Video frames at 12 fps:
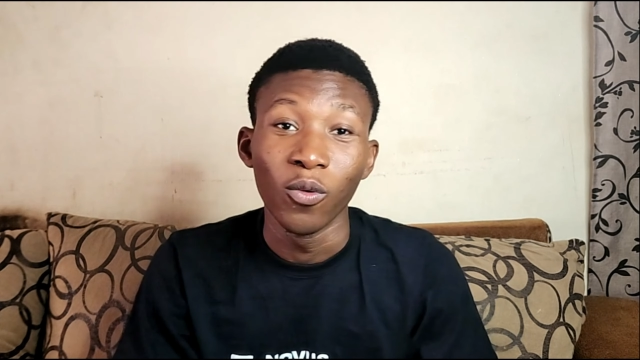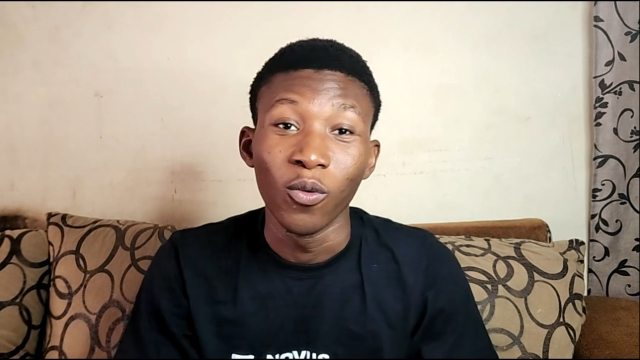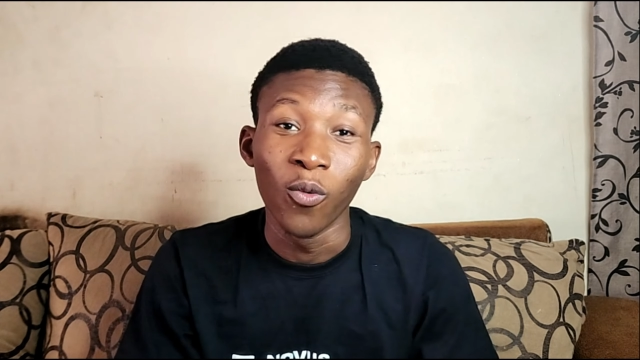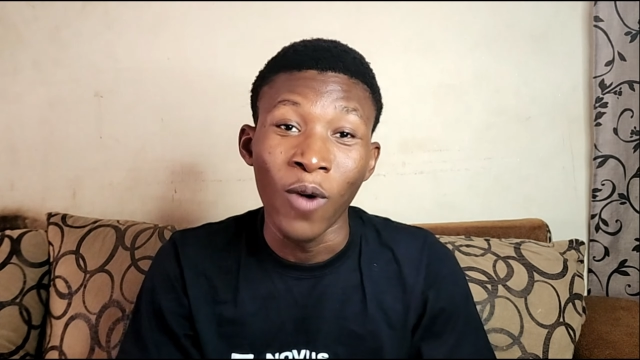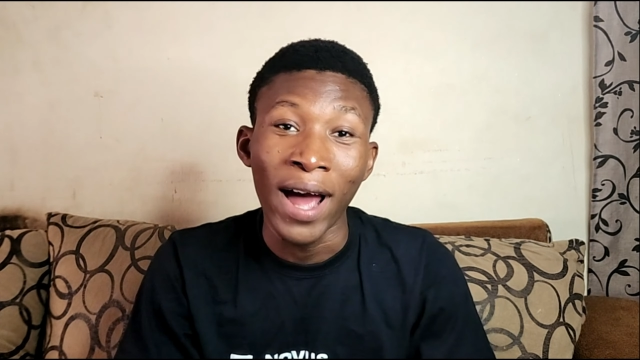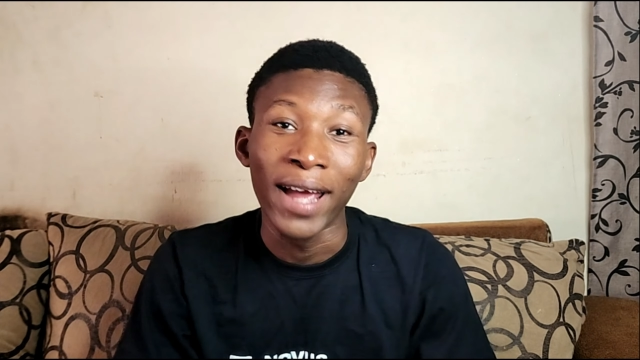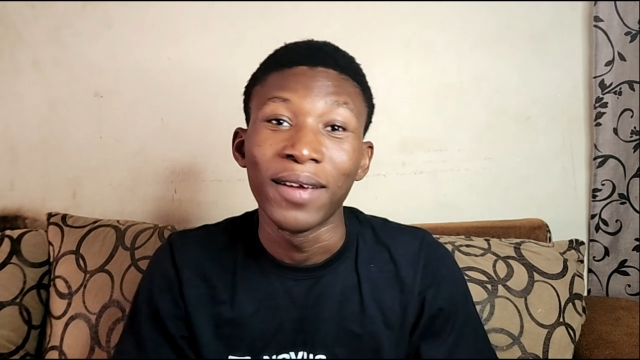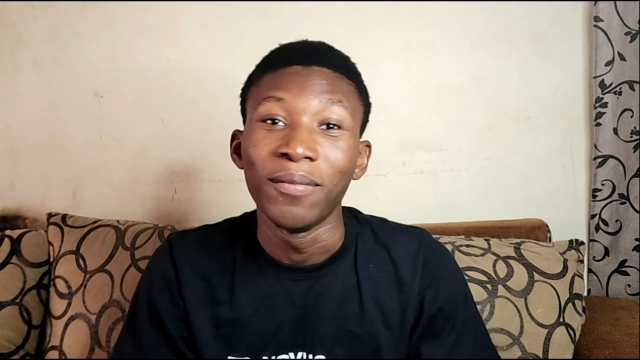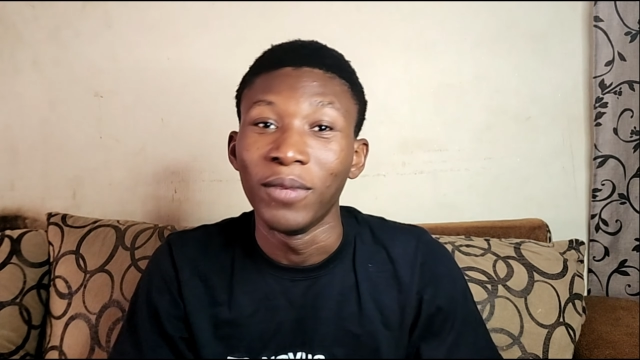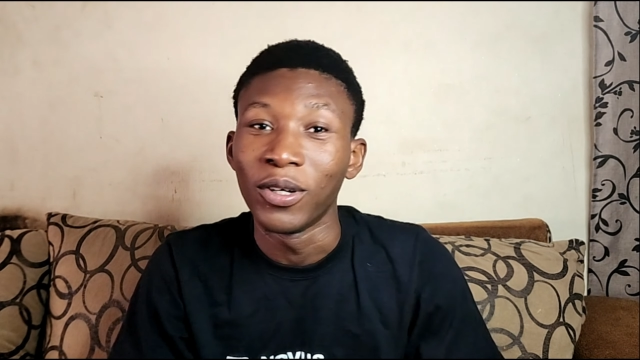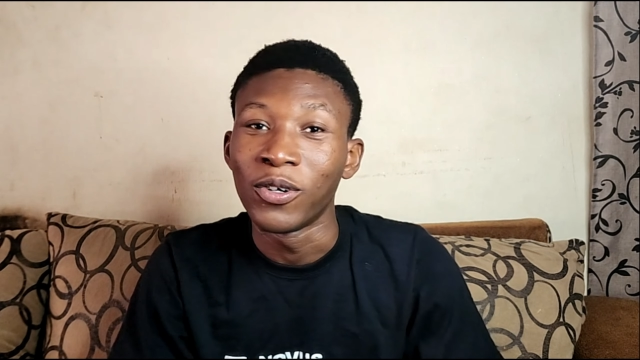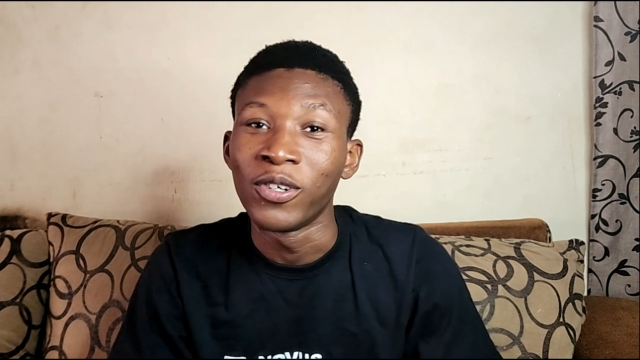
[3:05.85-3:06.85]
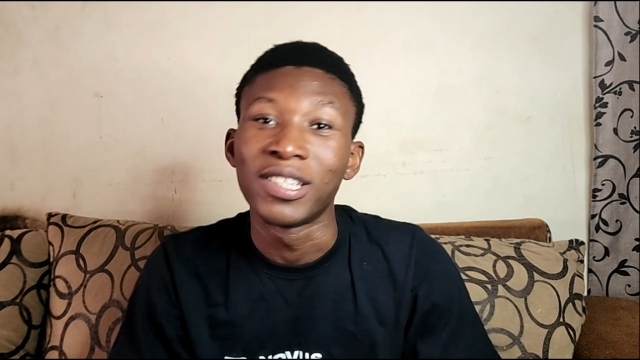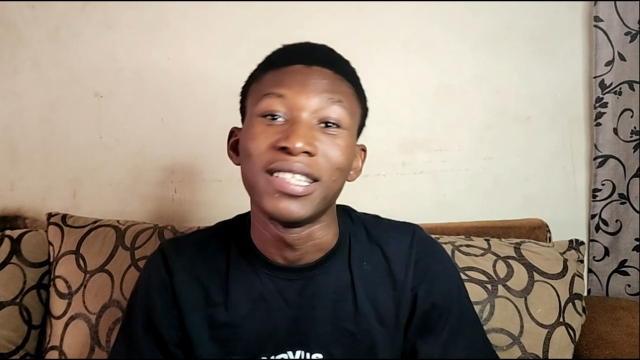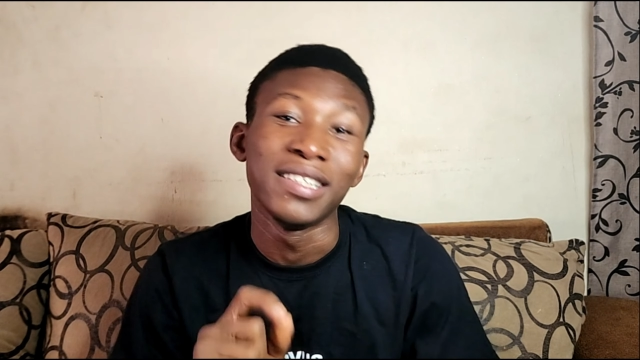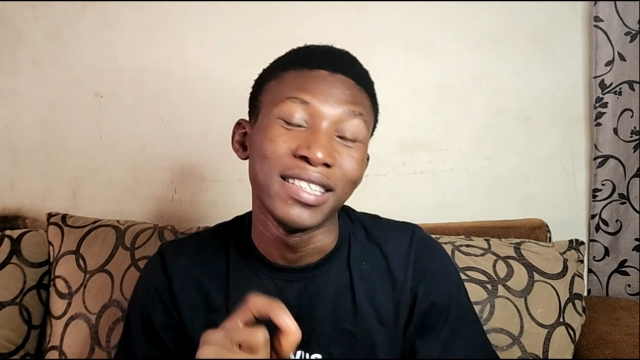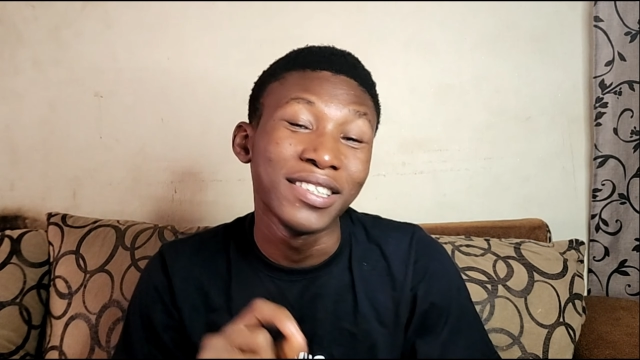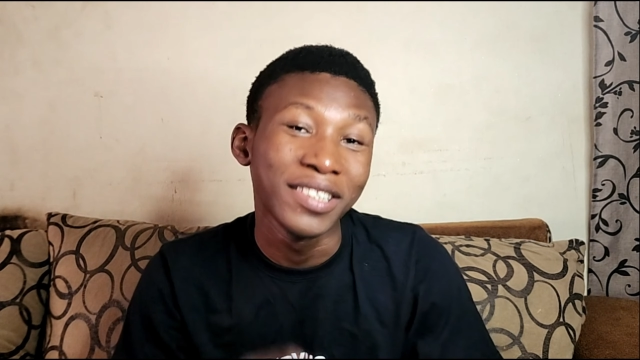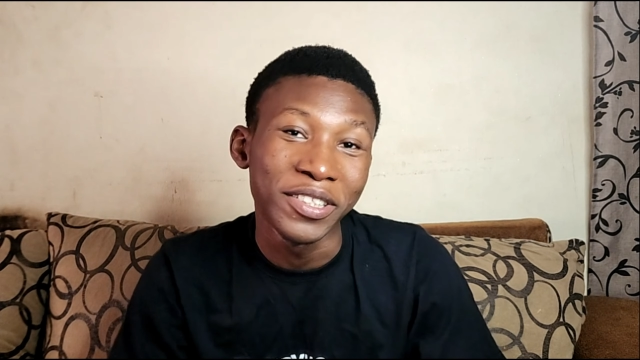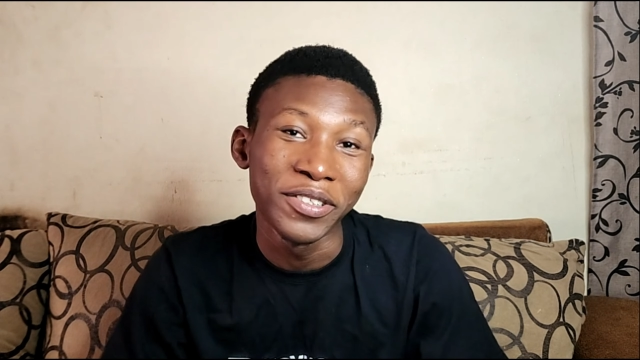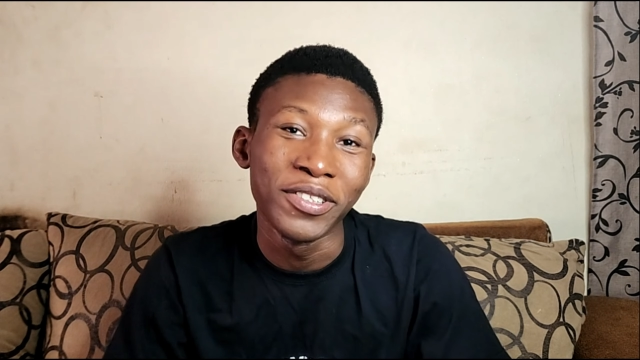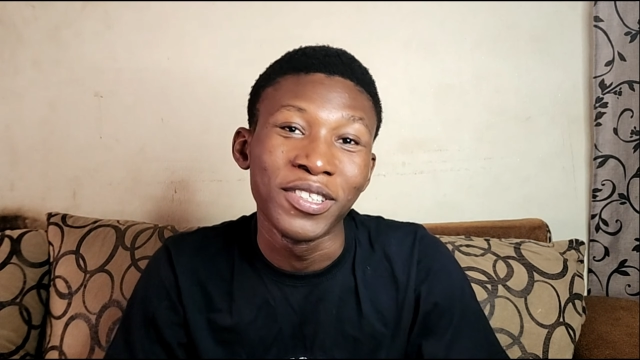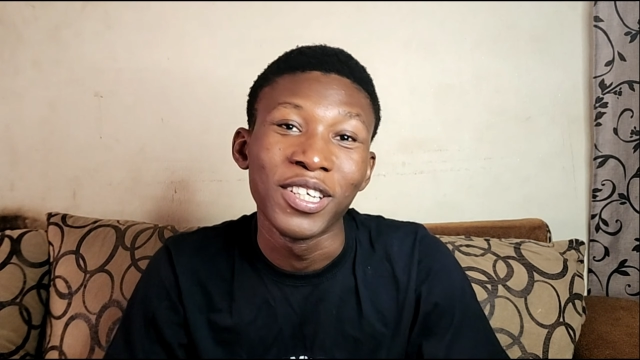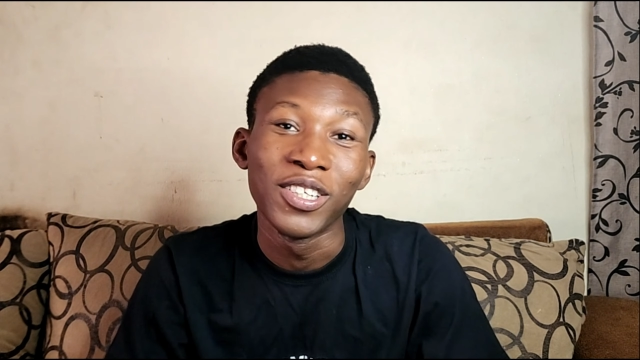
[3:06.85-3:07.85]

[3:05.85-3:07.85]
Why? Because this series